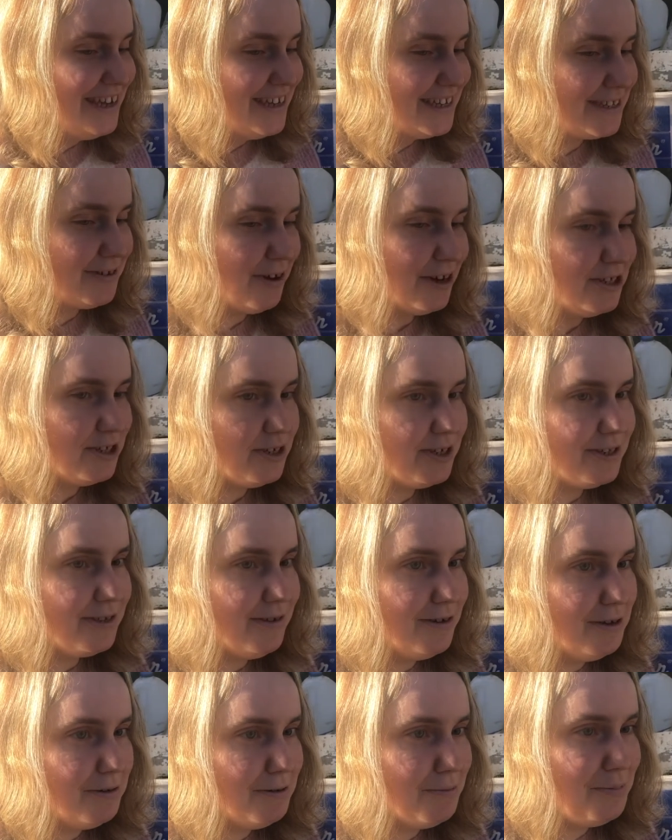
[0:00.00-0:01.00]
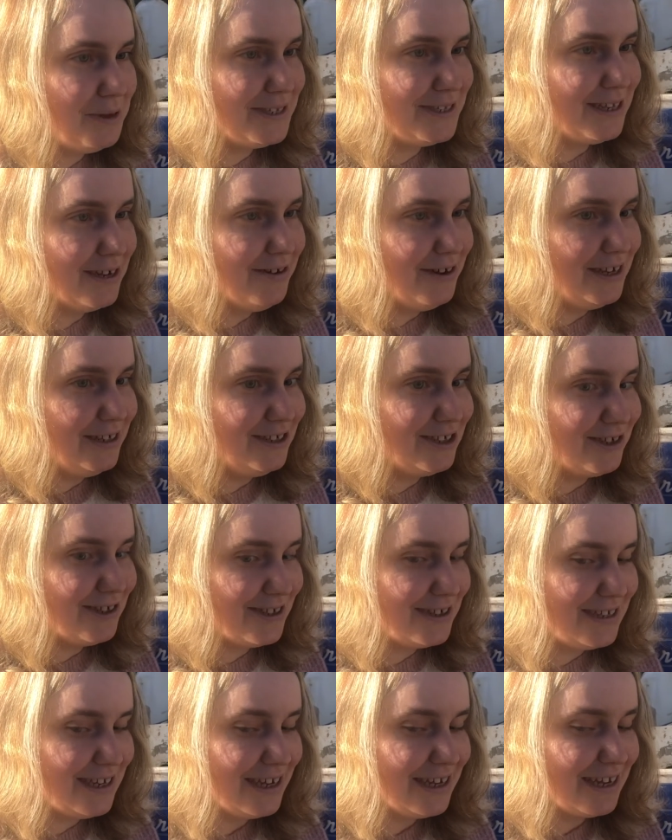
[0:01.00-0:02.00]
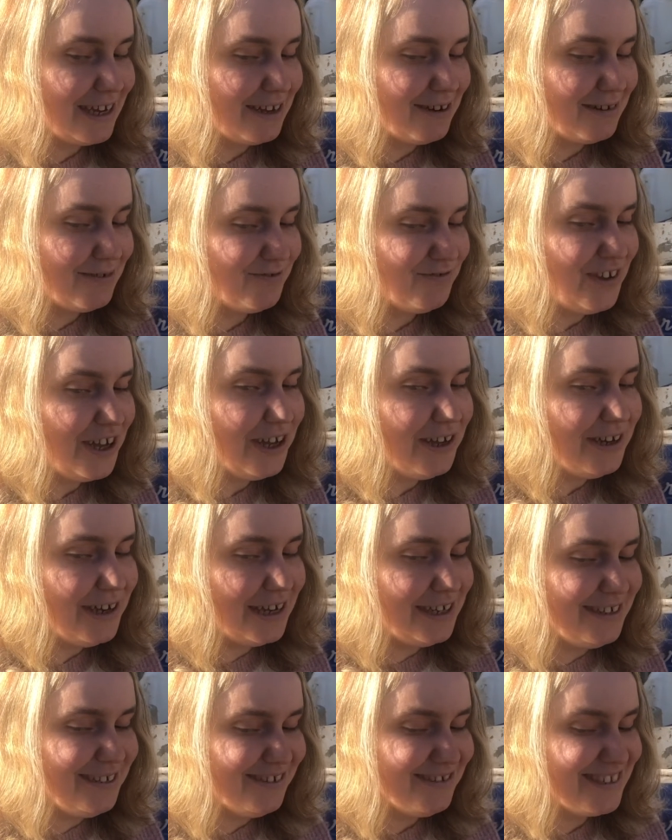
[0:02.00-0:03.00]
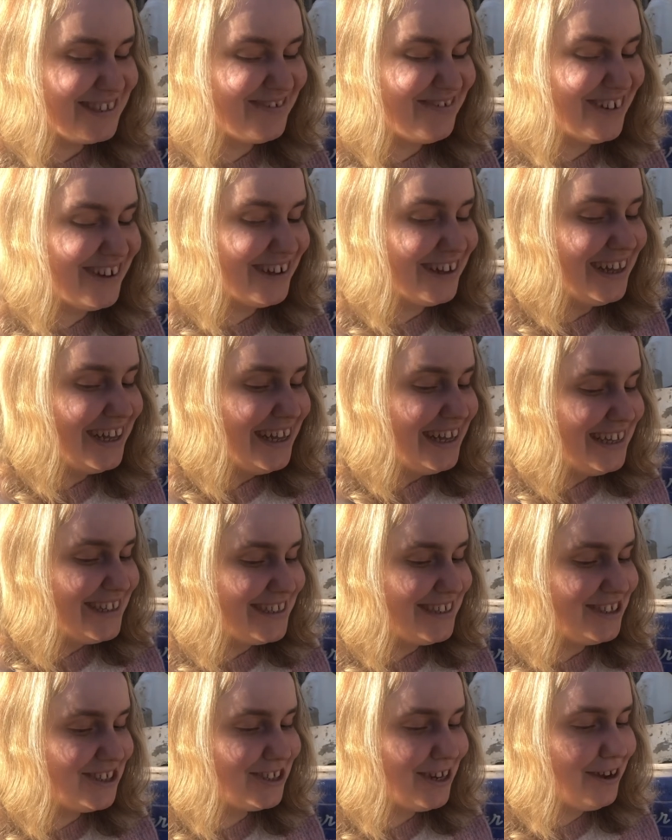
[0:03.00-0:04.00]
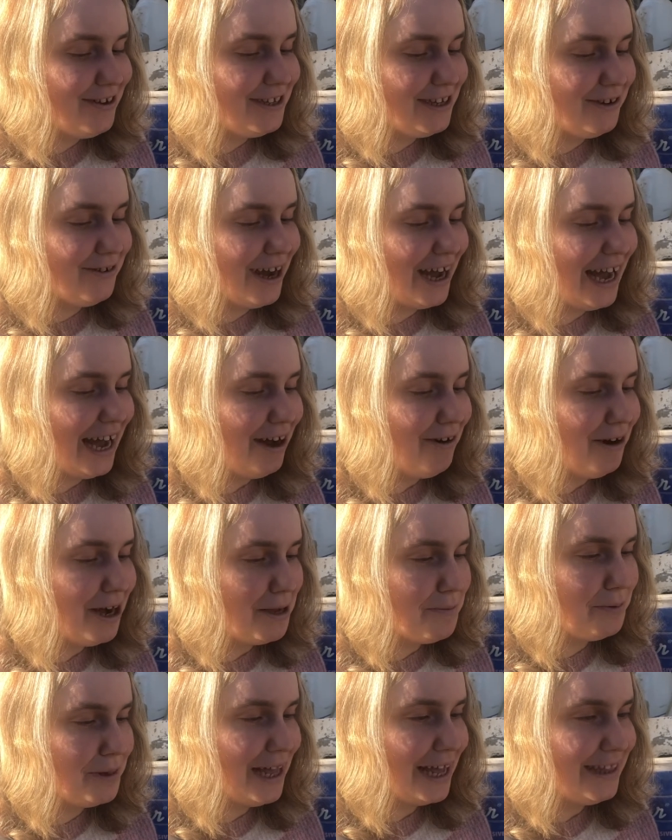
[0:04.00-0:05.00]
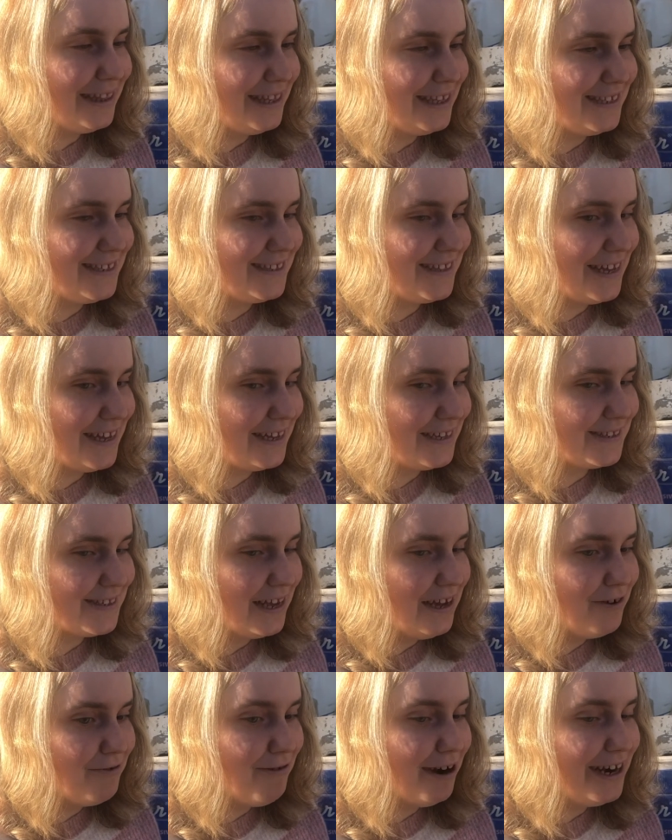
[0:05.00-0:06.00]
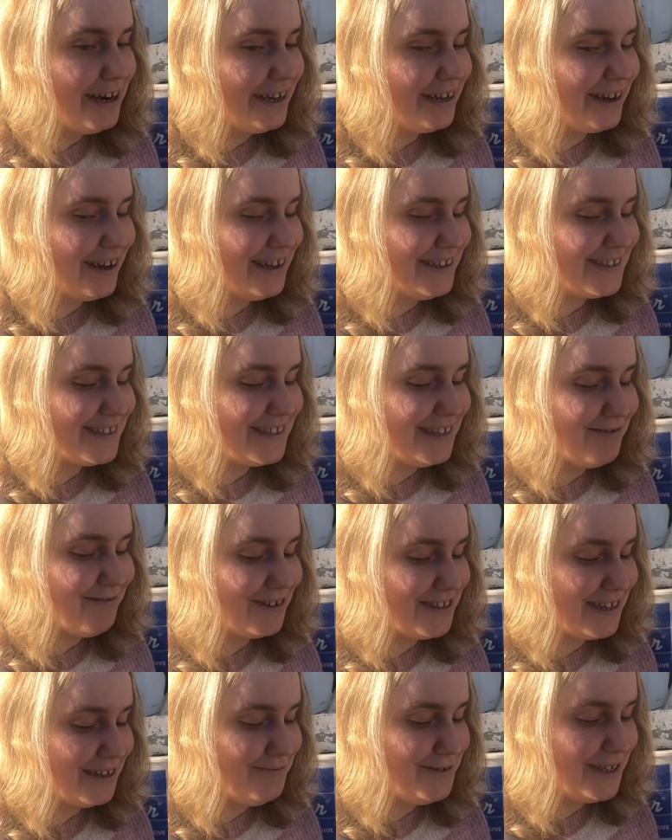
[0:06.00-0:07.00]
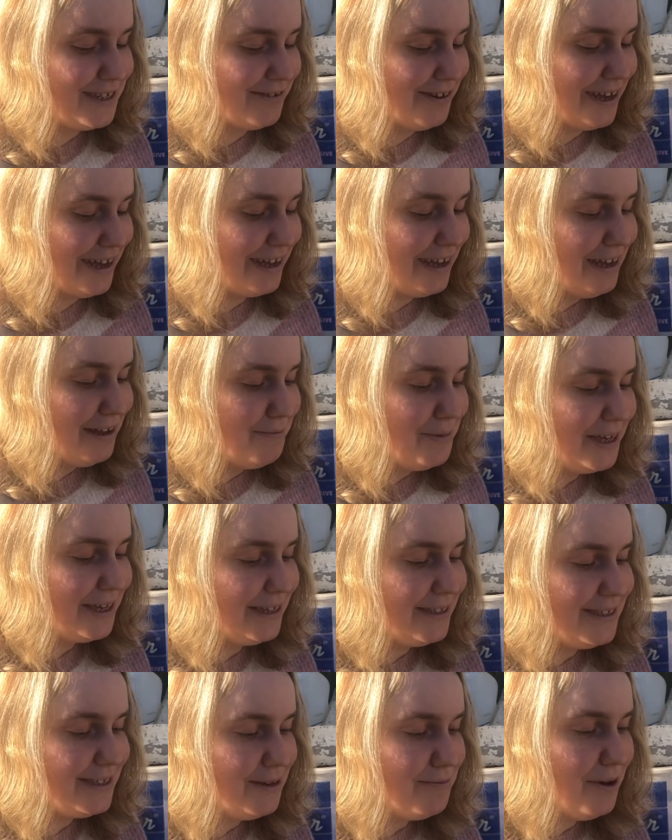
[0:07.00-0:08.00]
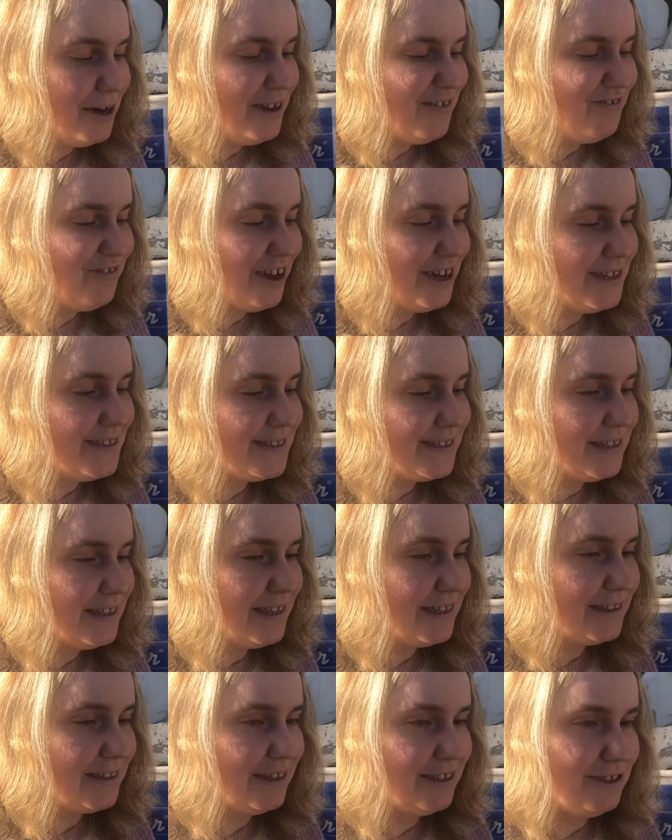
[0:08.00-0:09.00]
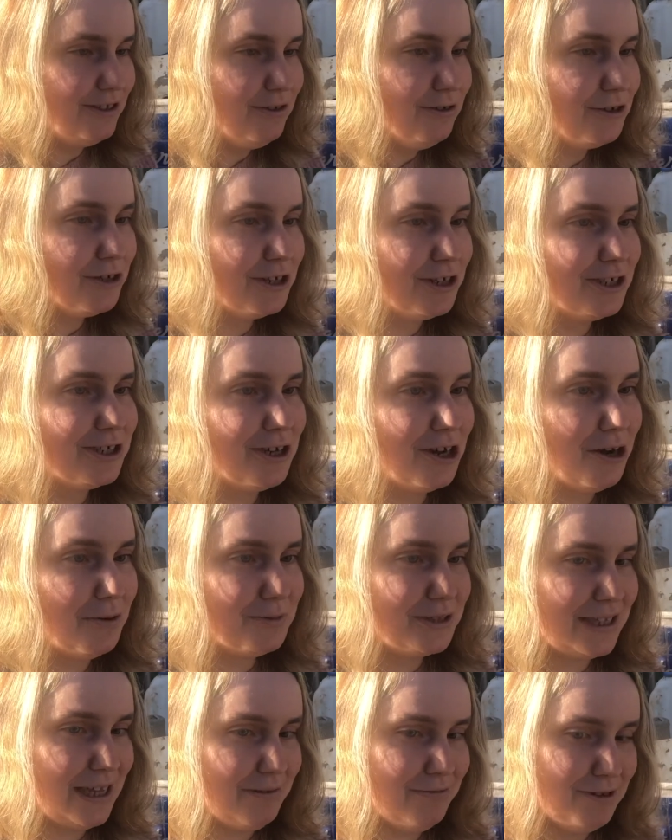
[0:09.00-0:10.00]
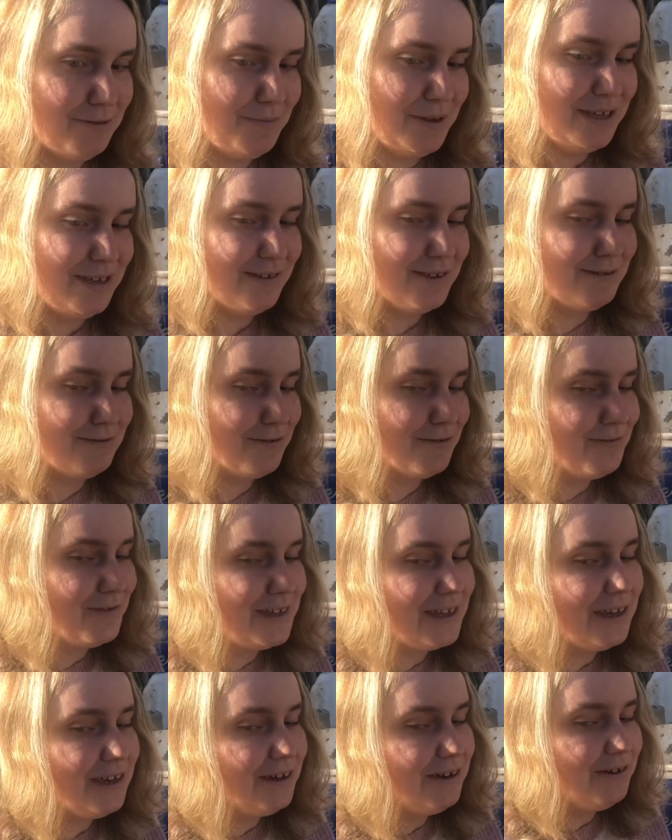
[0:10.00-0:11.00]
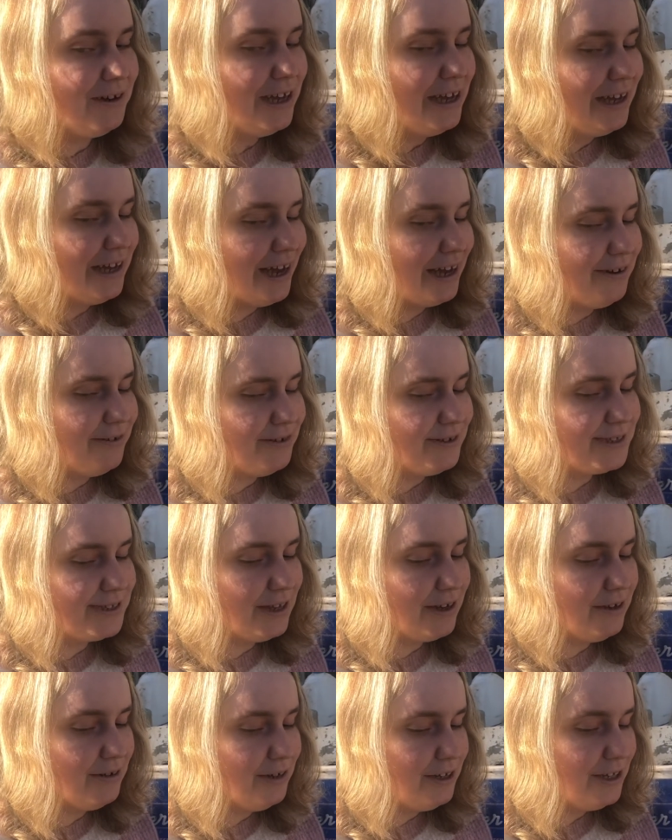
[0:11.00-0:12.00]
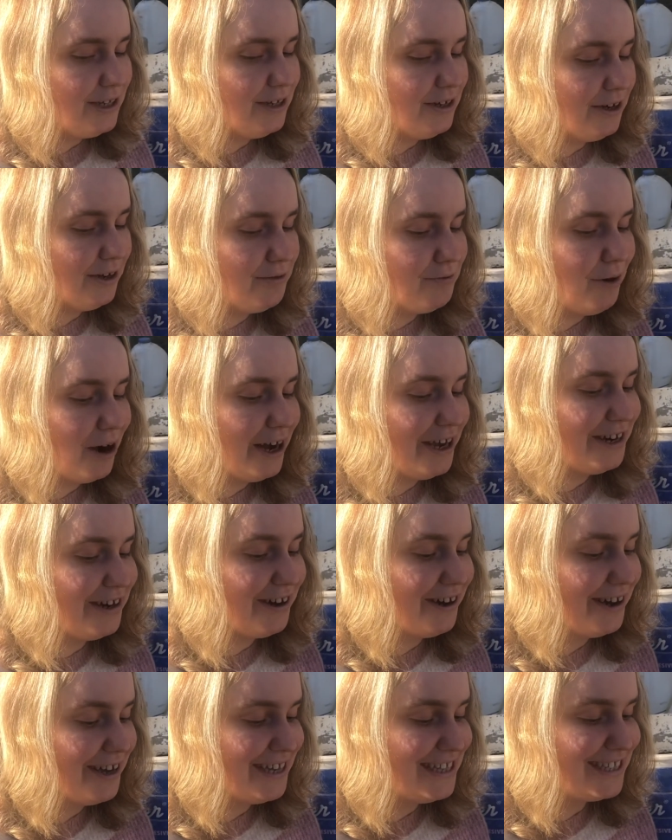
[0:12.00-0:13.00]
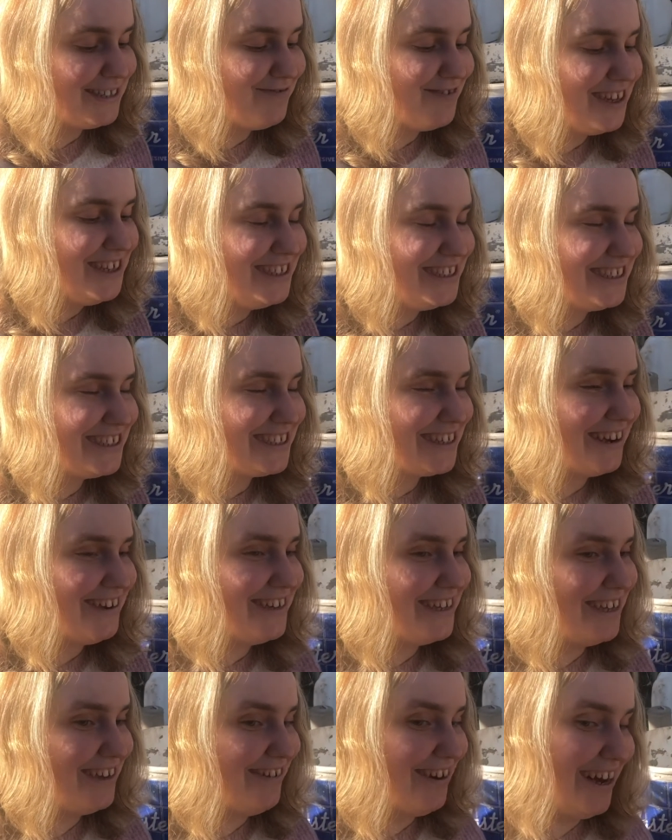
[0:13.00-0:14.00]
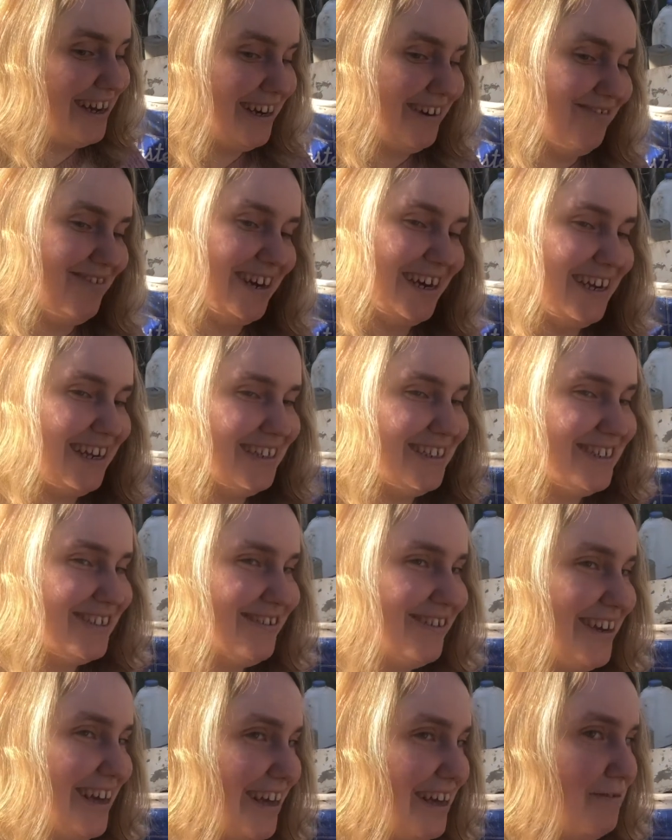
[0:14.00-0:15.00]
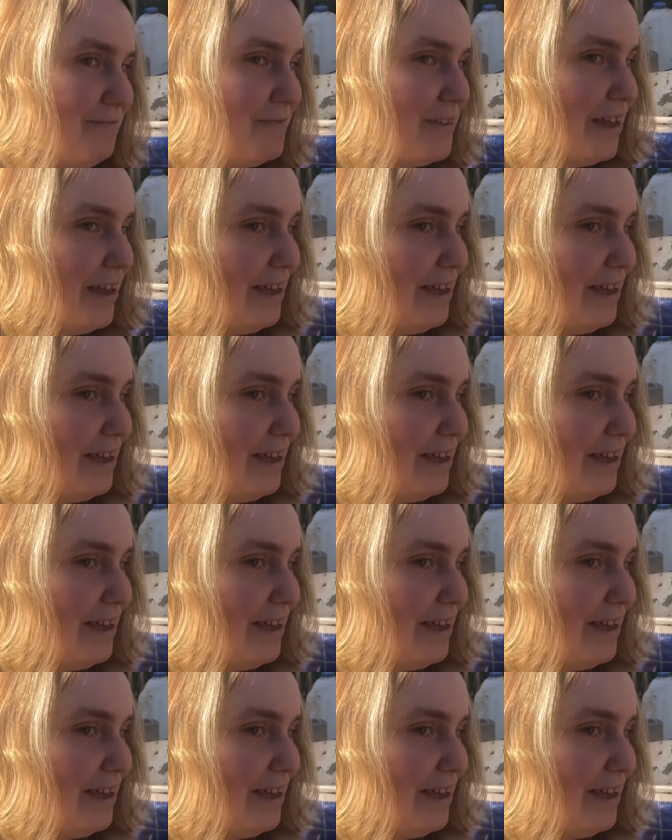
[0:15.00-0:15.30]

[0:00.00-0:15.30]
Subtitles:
So I just thought it would be so interesting and fun and useful to show you how I plant these things when I can't see what I'm doing, because you might find something that you could adopt that would be useful for you, and also, you know, why not? It's fun to show you and I really enjoy it.